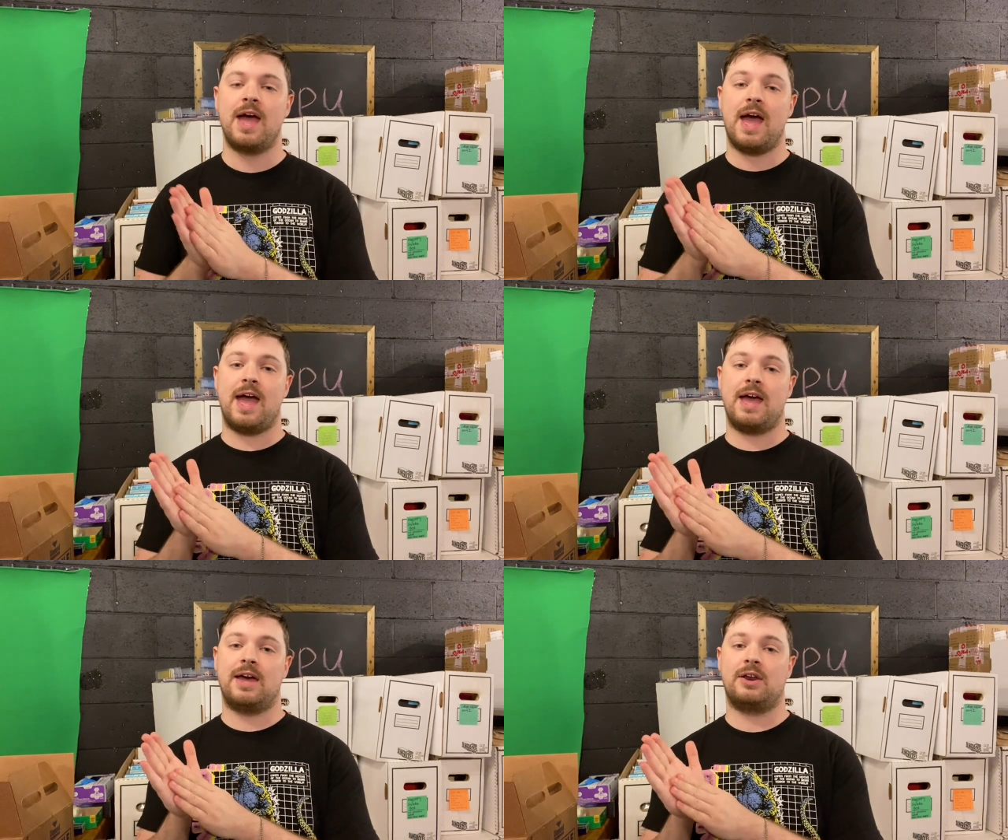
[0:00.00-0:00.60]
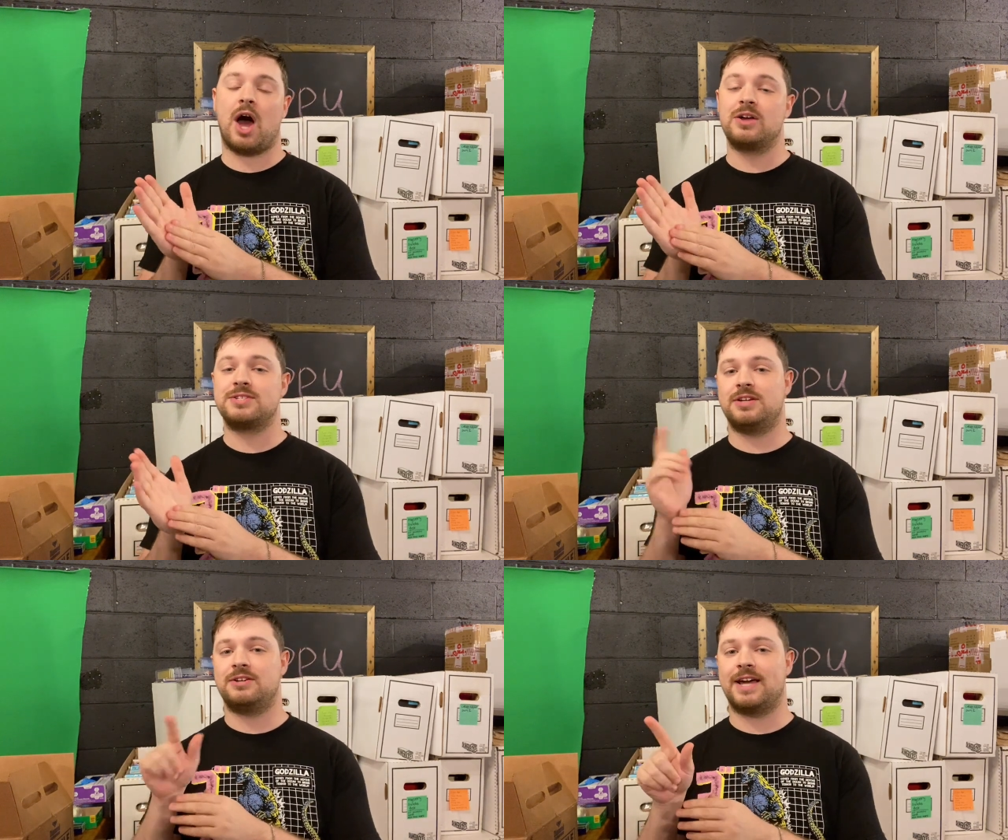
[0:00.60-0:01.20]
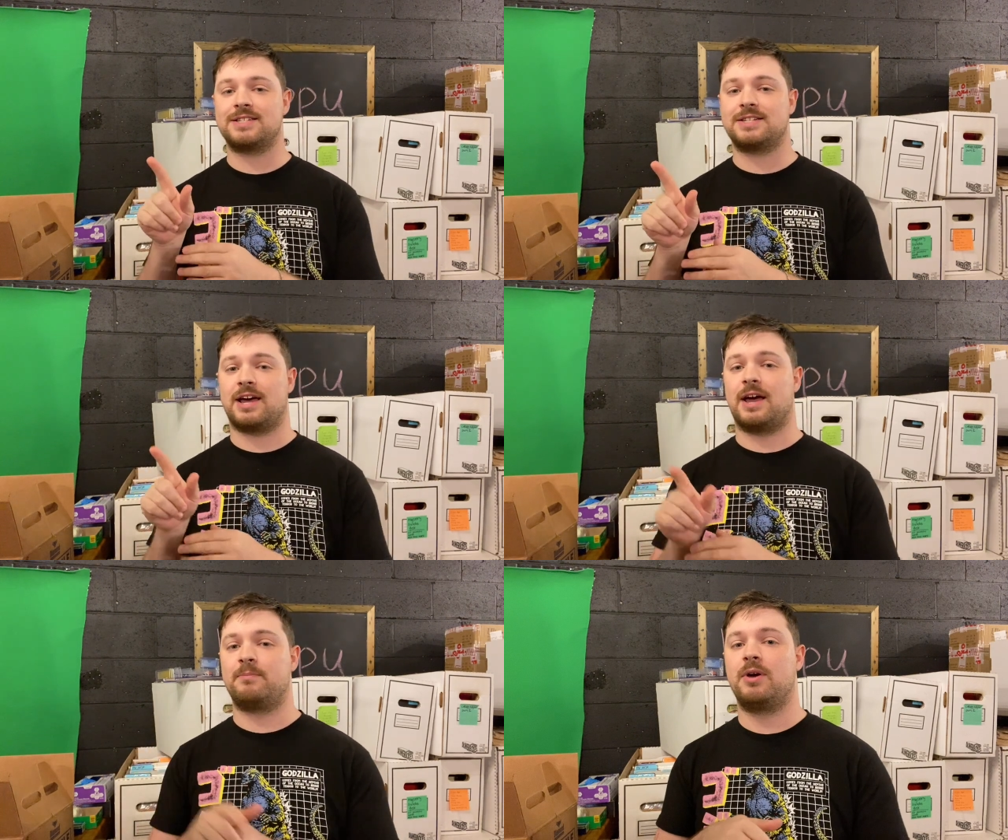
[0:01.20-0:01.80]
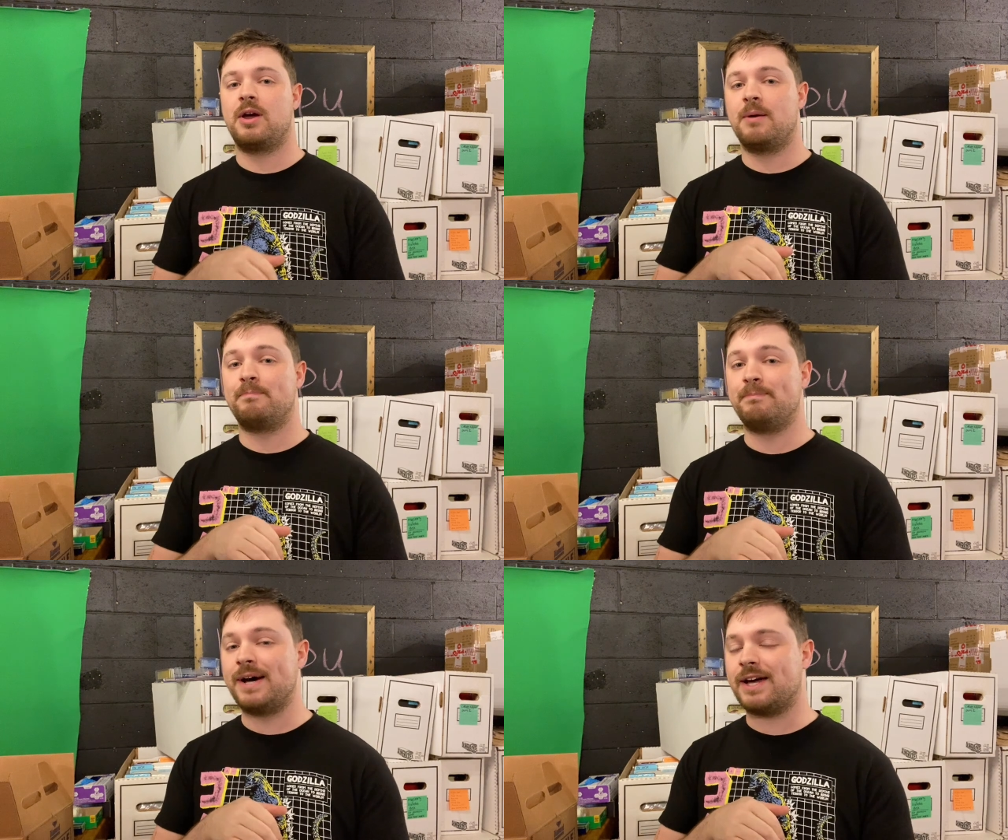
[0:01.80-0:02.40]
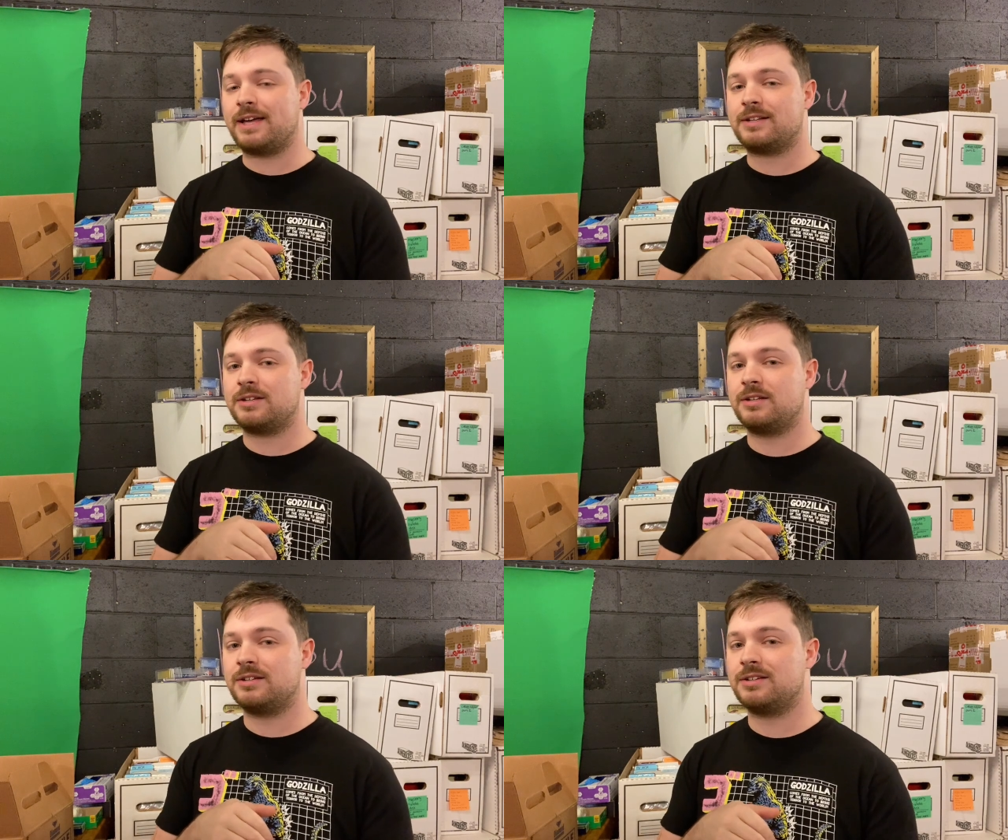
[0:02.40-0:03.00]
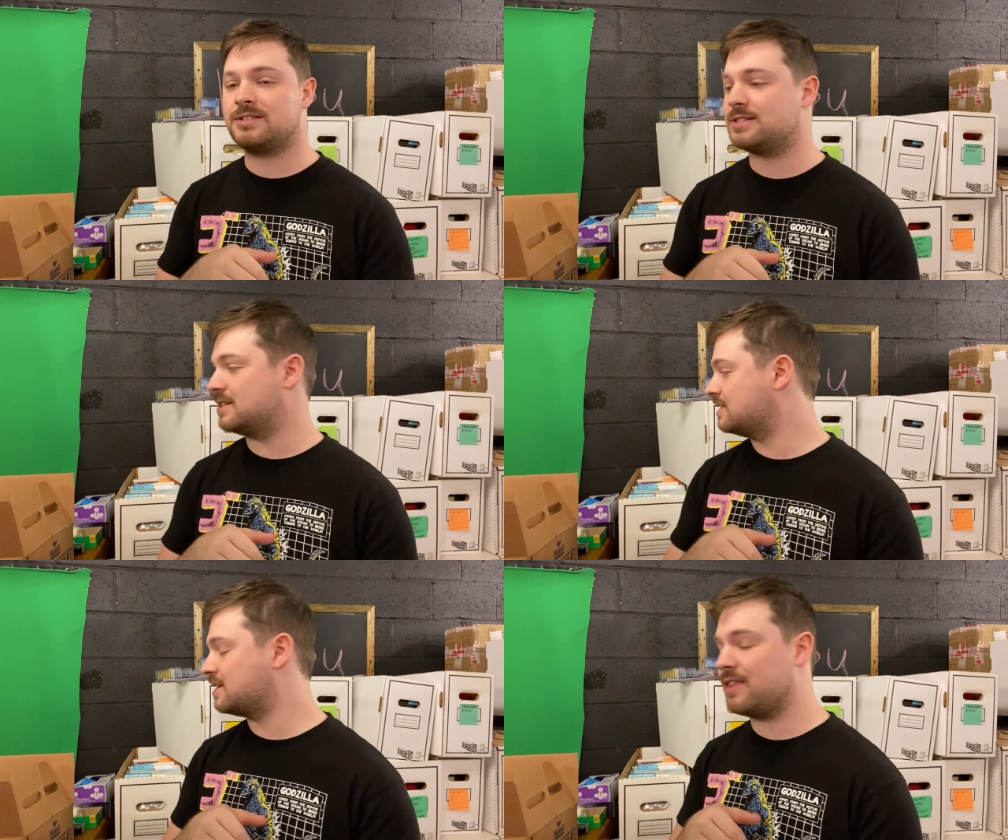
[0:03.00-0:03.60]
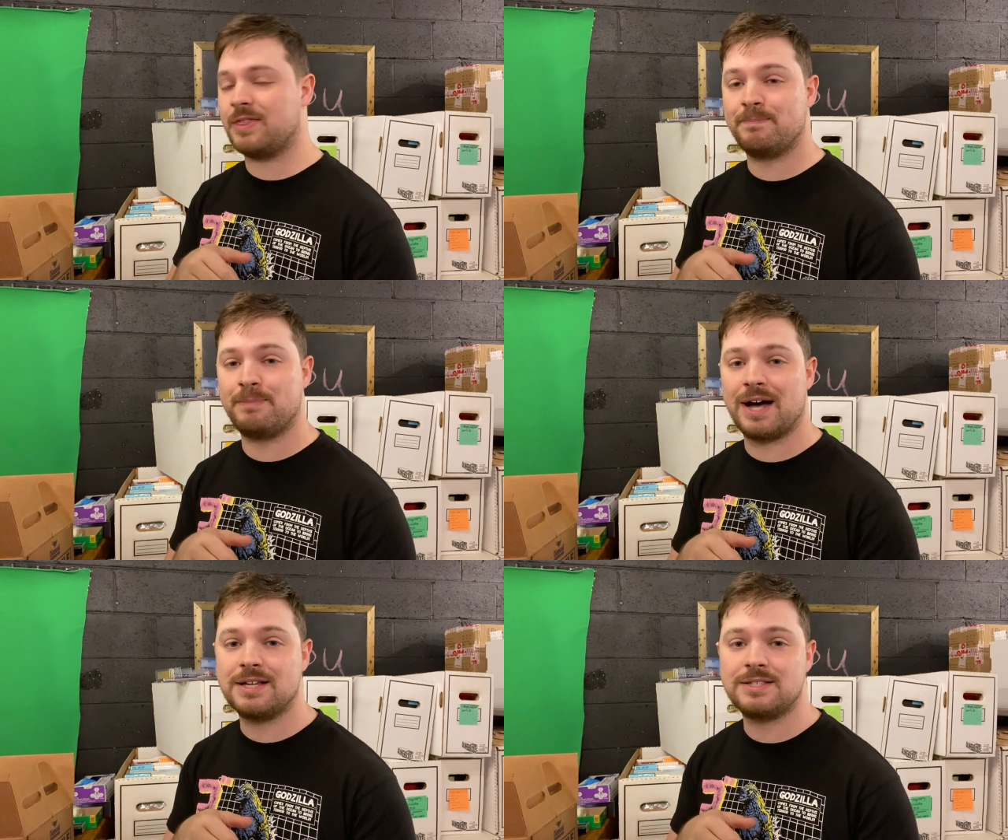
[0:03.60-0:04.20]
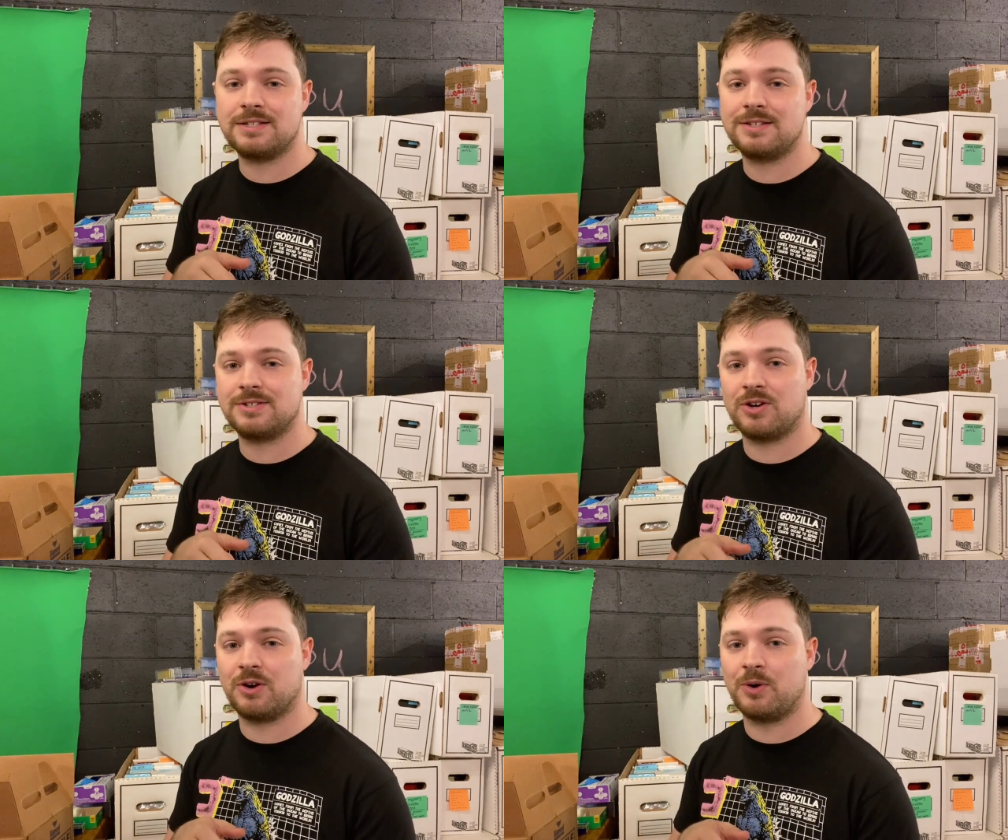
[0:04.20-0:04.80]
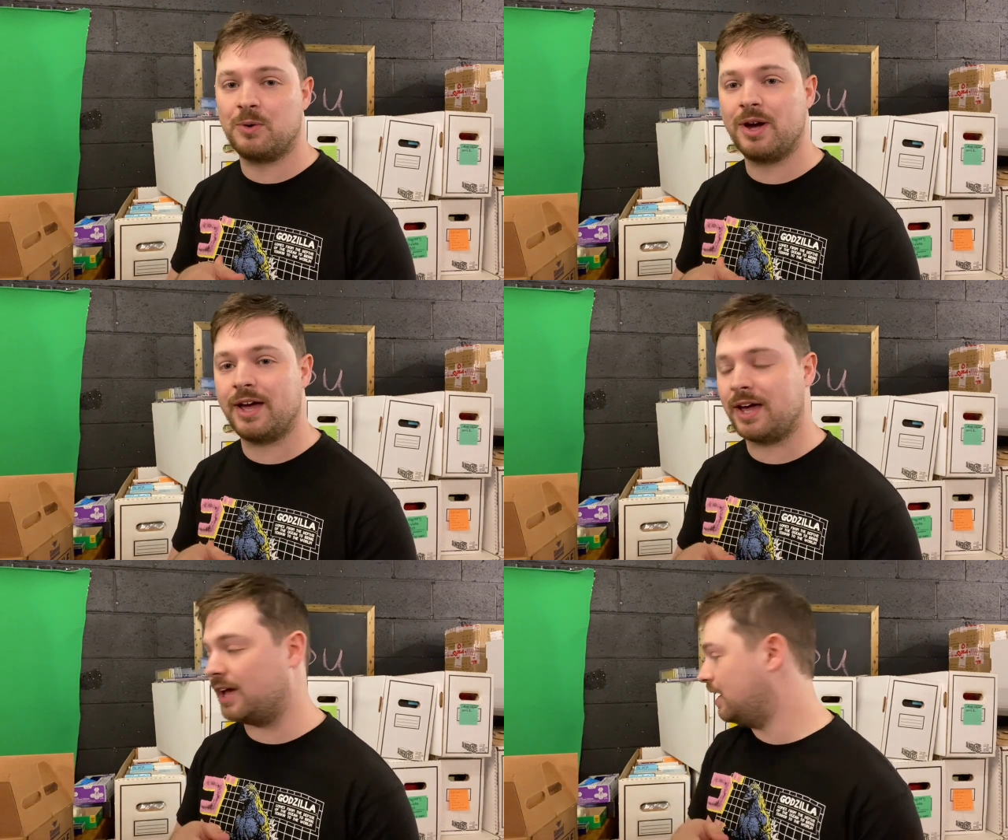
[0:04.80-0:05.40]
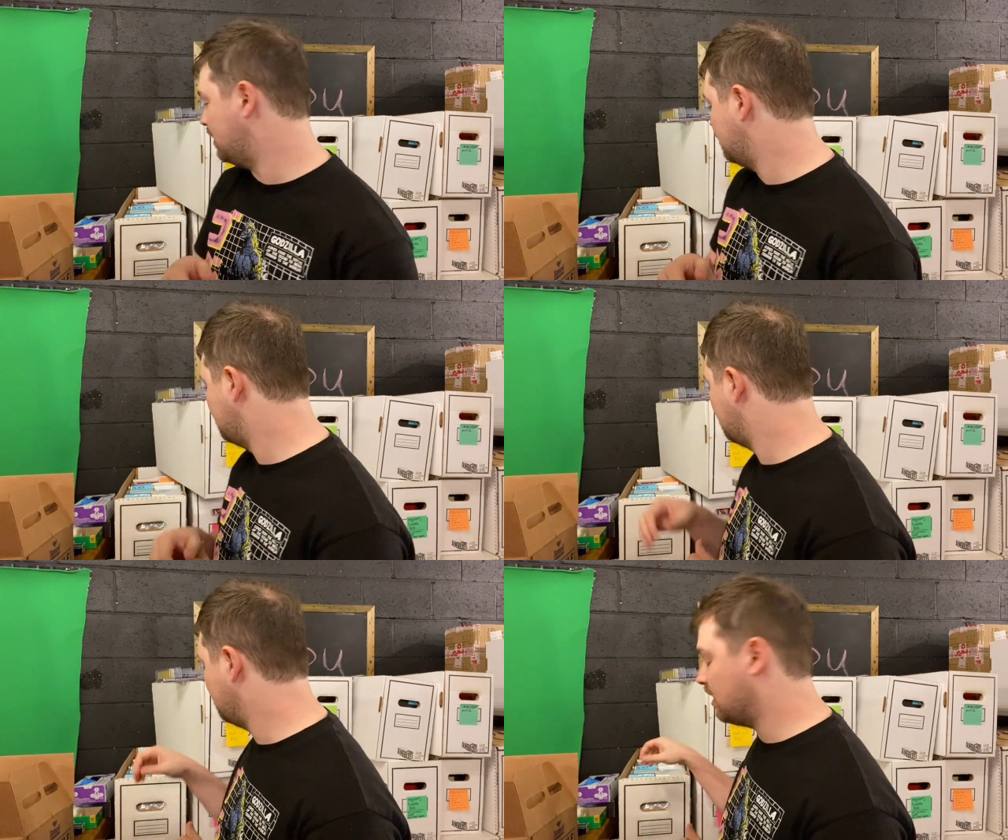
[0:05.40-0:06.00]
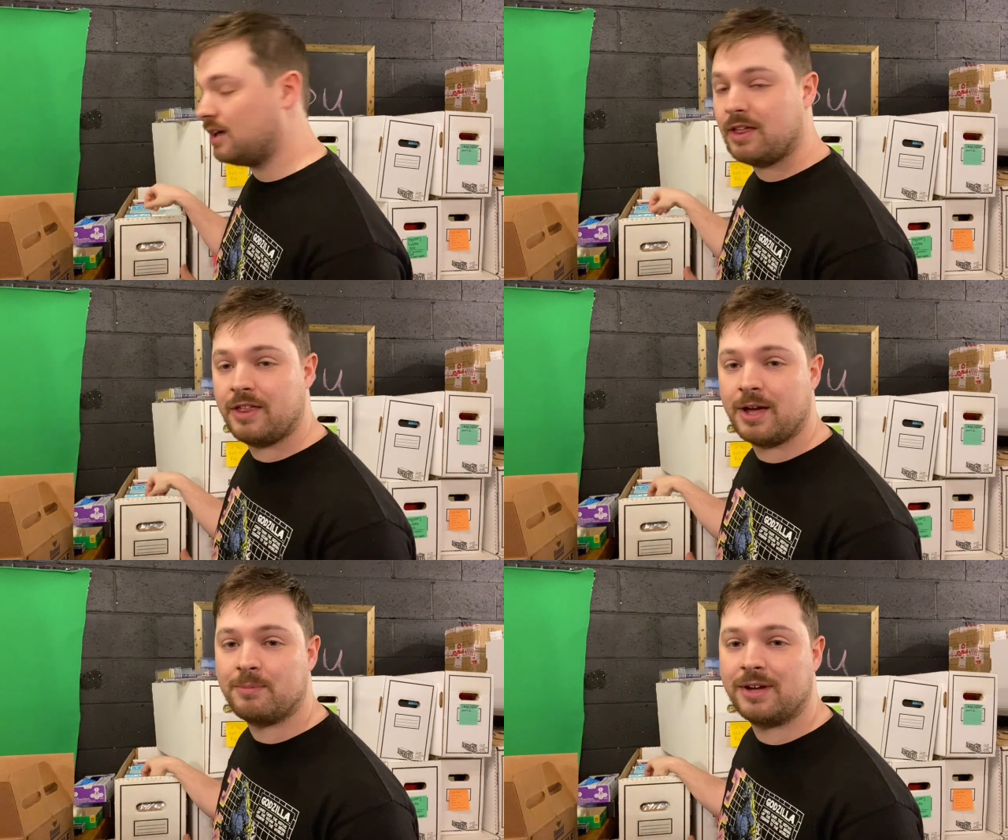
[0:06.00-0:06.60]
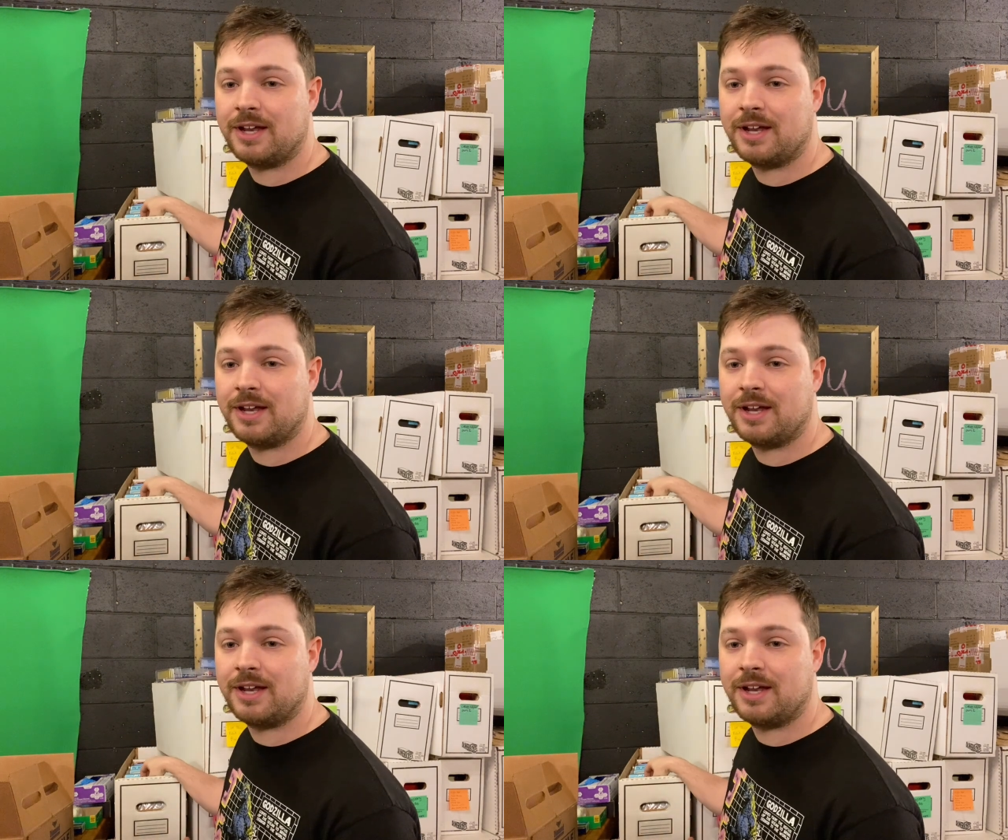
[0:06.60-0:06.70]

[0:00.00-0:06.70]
and I'll see you next time. But since the bosses are away, I think I'm gonna